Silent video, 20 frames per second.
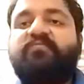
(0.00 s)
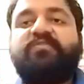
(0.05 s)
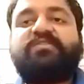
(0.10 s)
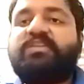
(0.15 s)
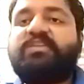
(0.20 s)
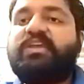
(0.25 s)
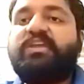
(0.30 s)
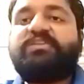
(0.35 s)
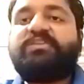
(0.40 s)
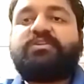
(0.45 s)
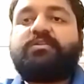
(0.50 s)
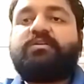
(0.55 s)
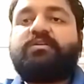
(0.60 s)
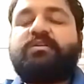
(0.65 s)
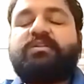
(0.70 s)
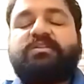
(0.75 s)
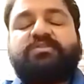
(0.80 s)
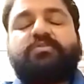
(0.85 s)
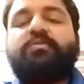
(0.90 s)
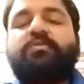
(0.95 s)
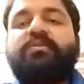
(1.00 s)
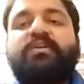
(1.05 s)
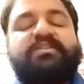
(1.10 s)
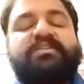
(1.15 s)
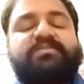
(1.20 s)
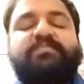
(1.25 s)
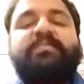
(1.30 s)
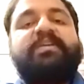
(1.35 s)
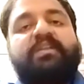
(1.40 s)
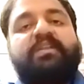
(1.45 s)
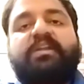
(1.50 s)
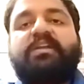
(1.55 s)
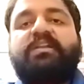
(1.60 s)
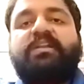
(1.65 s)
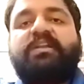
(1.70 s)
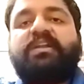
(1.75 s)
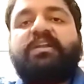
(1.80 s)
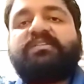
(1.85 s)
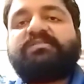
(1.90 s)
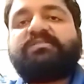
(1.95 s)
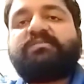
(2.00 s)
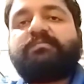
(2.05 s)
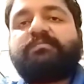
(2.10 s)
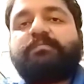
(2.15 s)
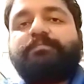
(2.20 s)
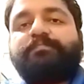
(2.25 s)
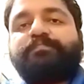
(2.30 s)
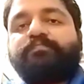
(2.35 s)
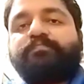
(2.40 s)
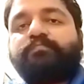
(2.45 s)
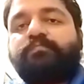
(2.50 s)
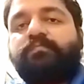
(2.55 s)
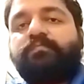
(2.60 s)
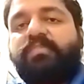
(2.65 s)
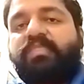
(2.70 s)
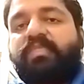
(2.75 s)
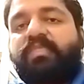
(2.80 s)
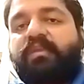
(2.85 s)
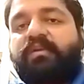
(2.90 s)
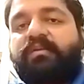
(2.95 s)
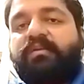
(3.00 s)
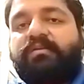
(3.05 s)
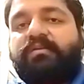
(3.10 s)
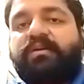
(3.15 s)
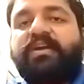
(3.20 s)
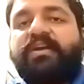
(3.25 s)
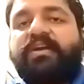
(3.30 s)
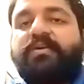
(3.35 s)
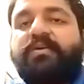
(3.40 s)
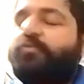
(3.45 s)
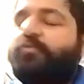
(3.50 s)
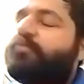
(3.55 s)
like, with each other. So it's been really nice. I